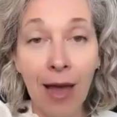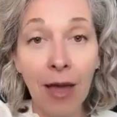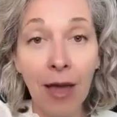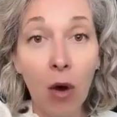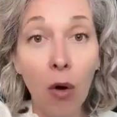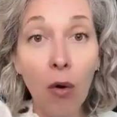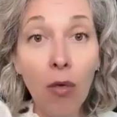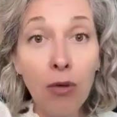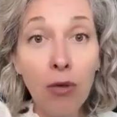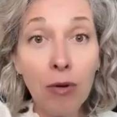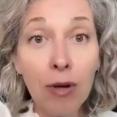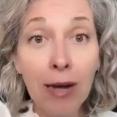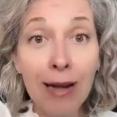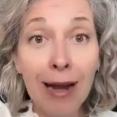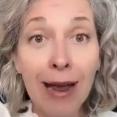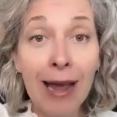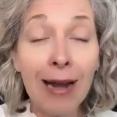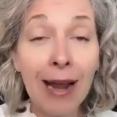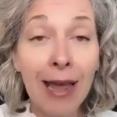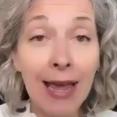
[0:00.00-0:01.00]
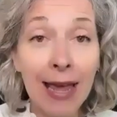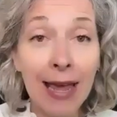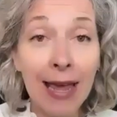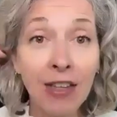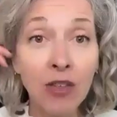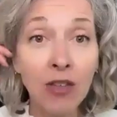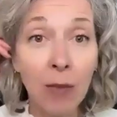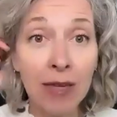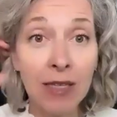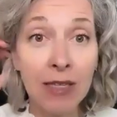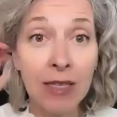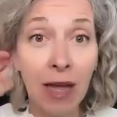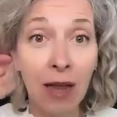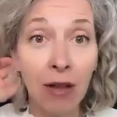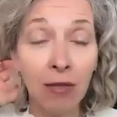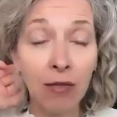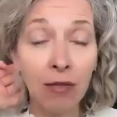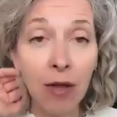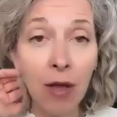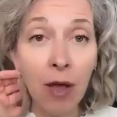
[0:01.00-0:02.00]
I go through the day and I catch
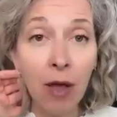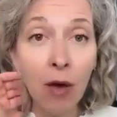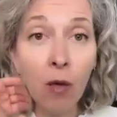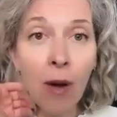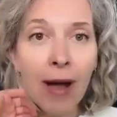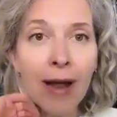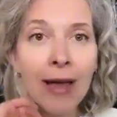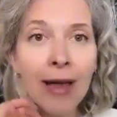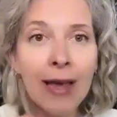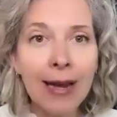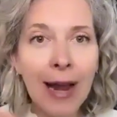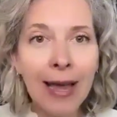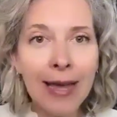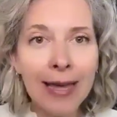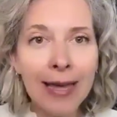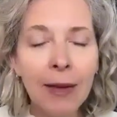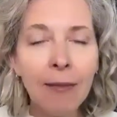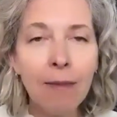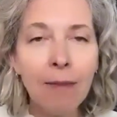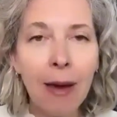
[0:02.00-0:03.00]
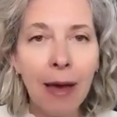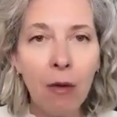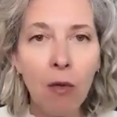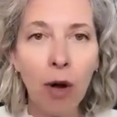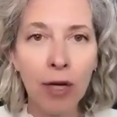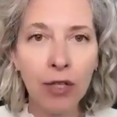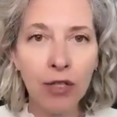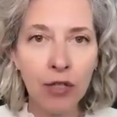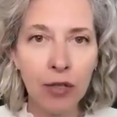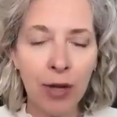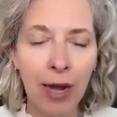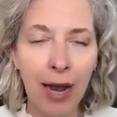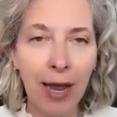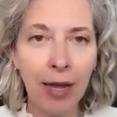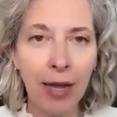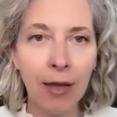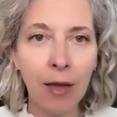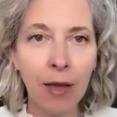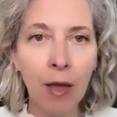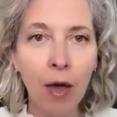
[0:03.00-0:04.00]
myself. Where can I keep my word
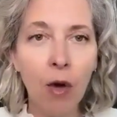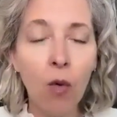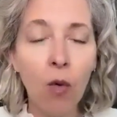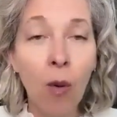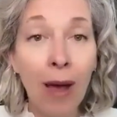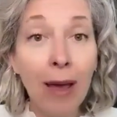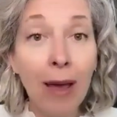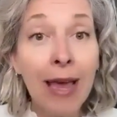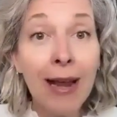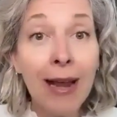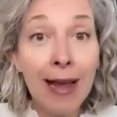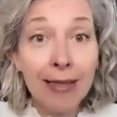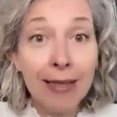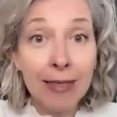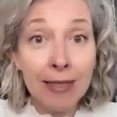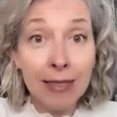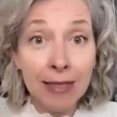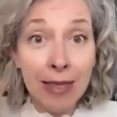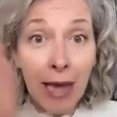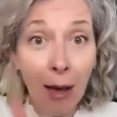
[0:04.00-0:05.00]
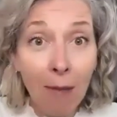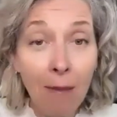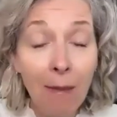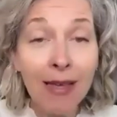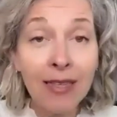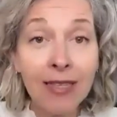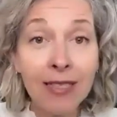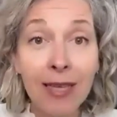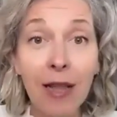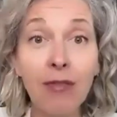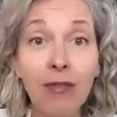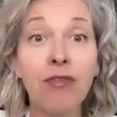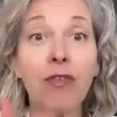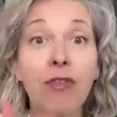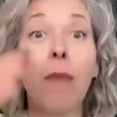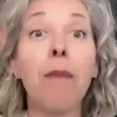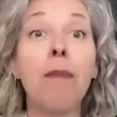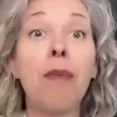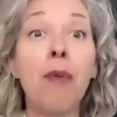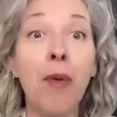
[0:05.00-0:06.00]
today? Where can I stop myself
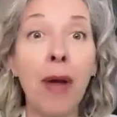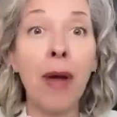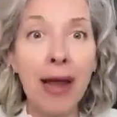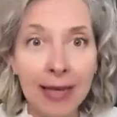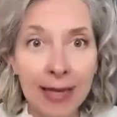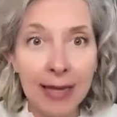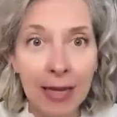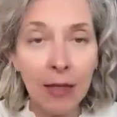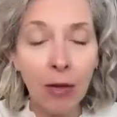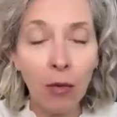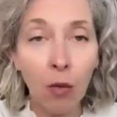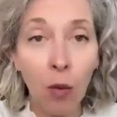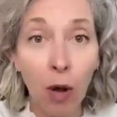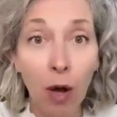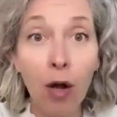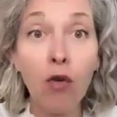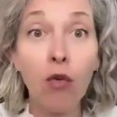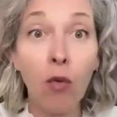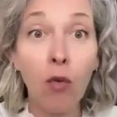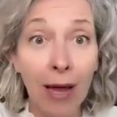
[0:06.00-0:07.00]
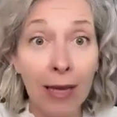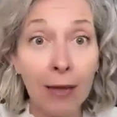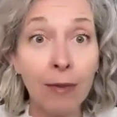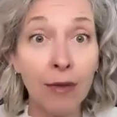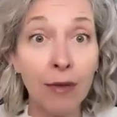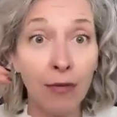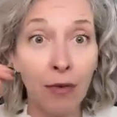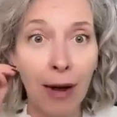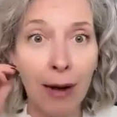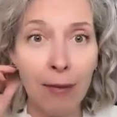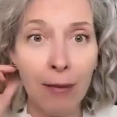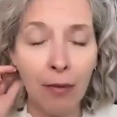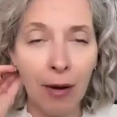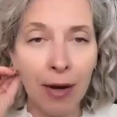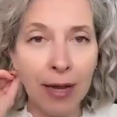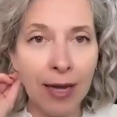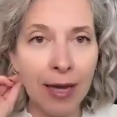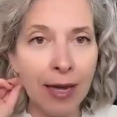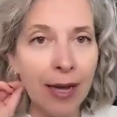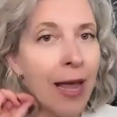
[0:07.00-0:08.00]
from breaking the word right before I
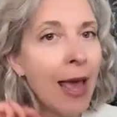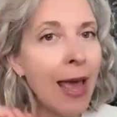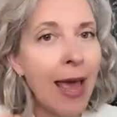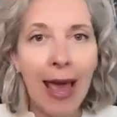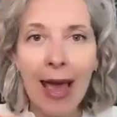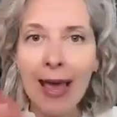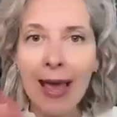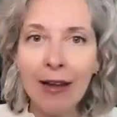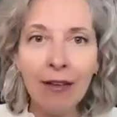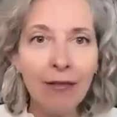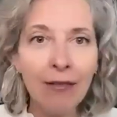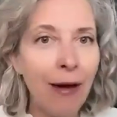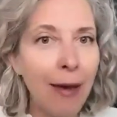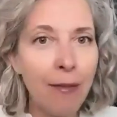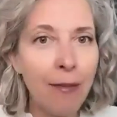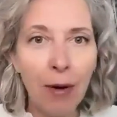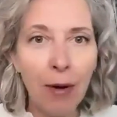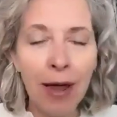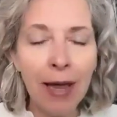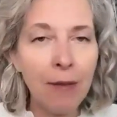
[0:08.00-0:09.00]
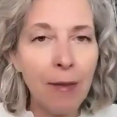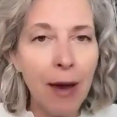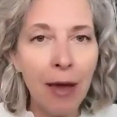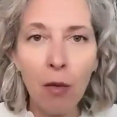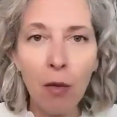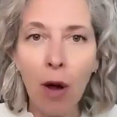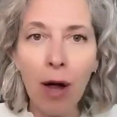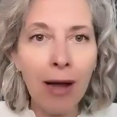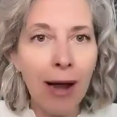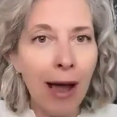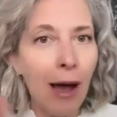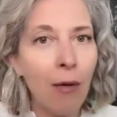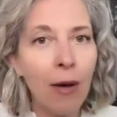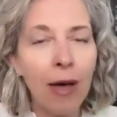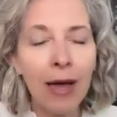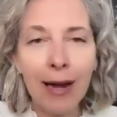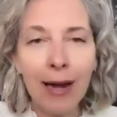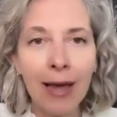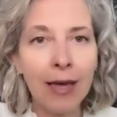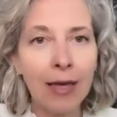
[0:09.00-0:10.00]
break it? And if I break my word, how
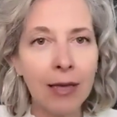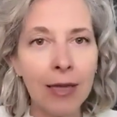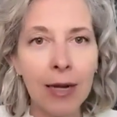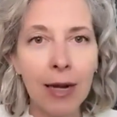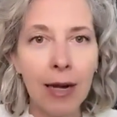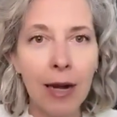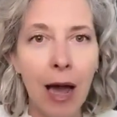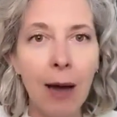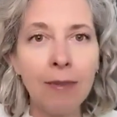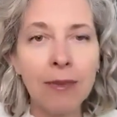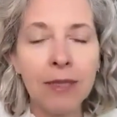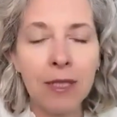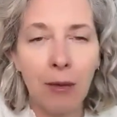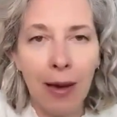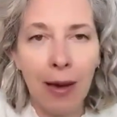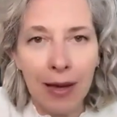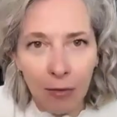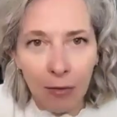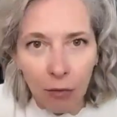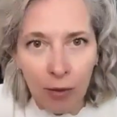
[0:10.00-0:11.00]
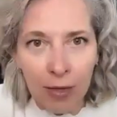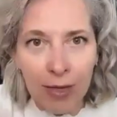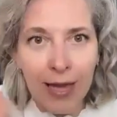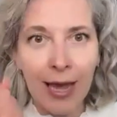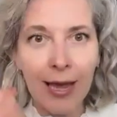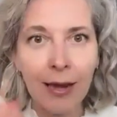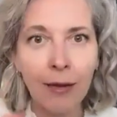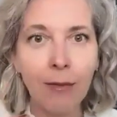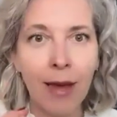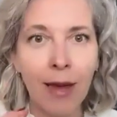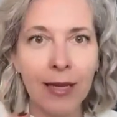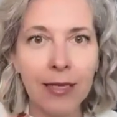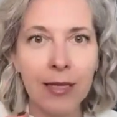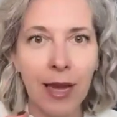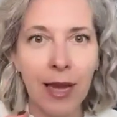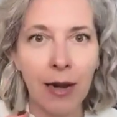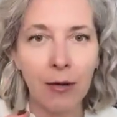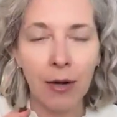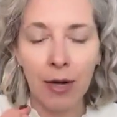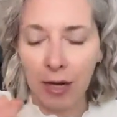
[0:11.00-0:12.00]
can I clean it up so I regain my
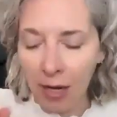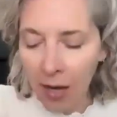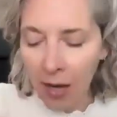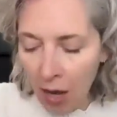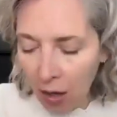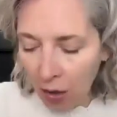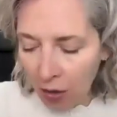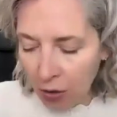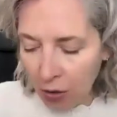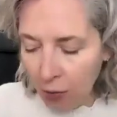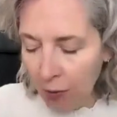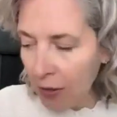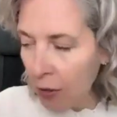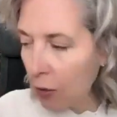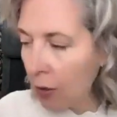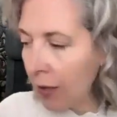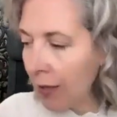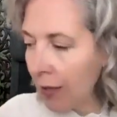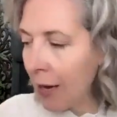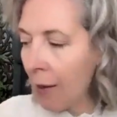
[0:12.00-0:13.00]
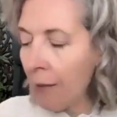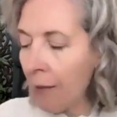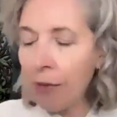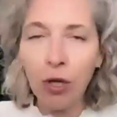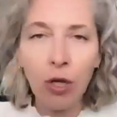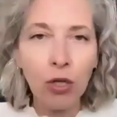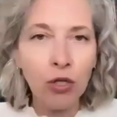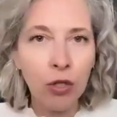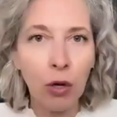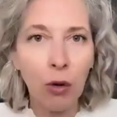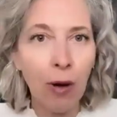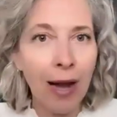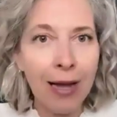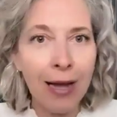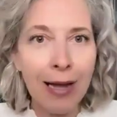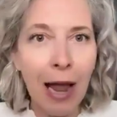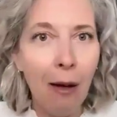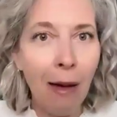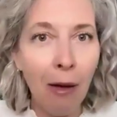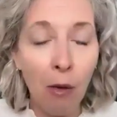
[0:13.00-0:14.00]
integrity? Because when you clean up, so
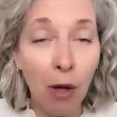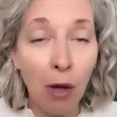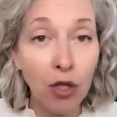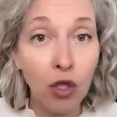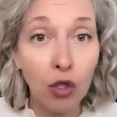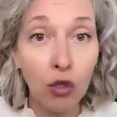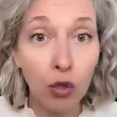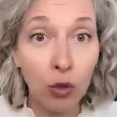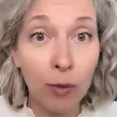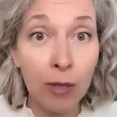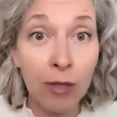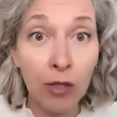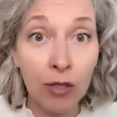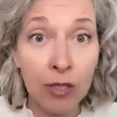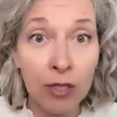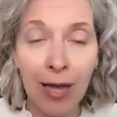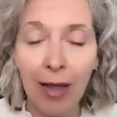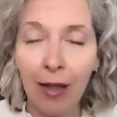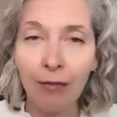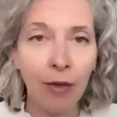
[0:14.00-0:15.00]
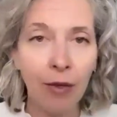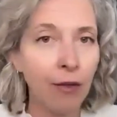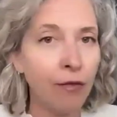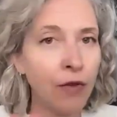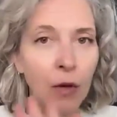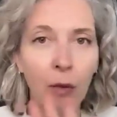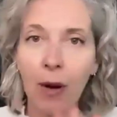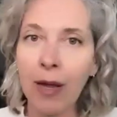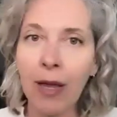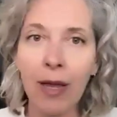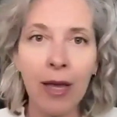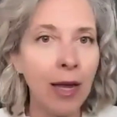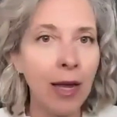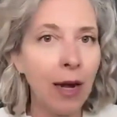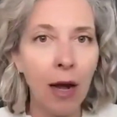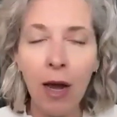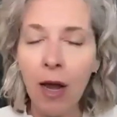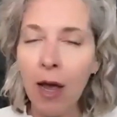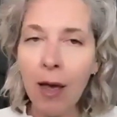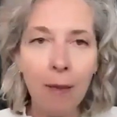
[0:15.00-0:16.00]
right now I want you to do it yourself. If you were
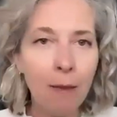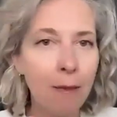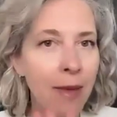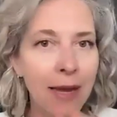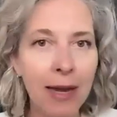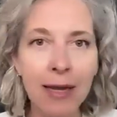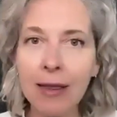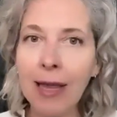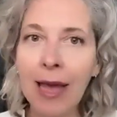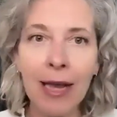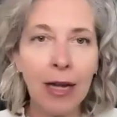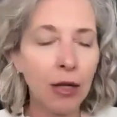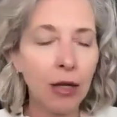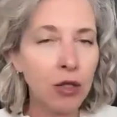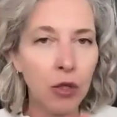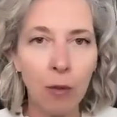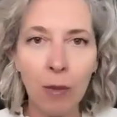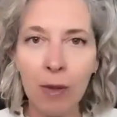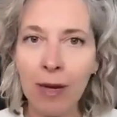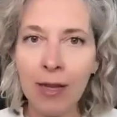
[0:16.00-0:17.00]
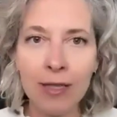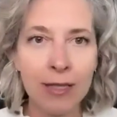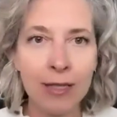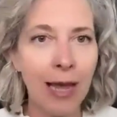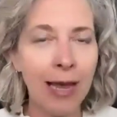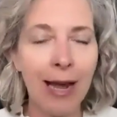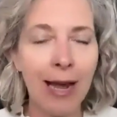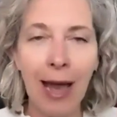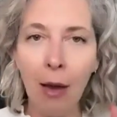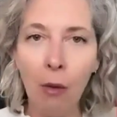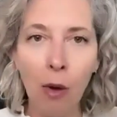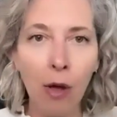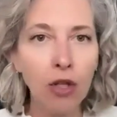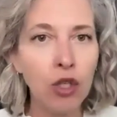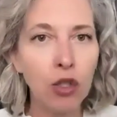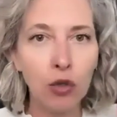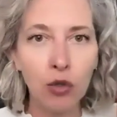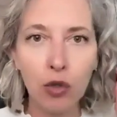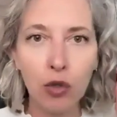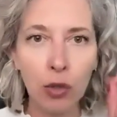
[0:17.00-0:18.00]
here a minute late or 2 minutes late, I
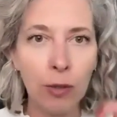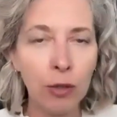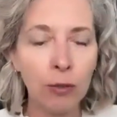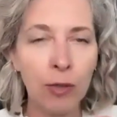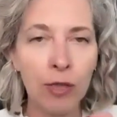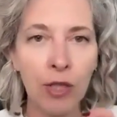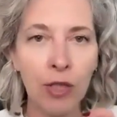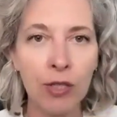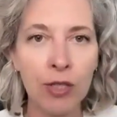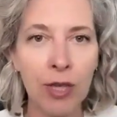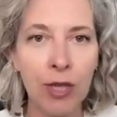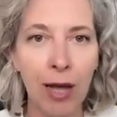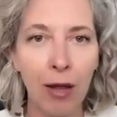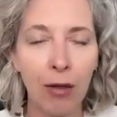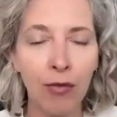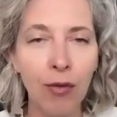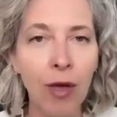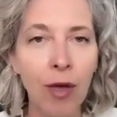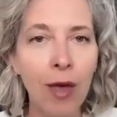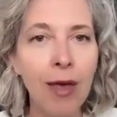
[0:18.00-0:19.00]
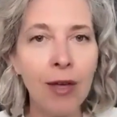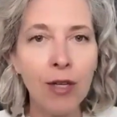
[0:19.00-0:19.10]
want you to do it with yourself.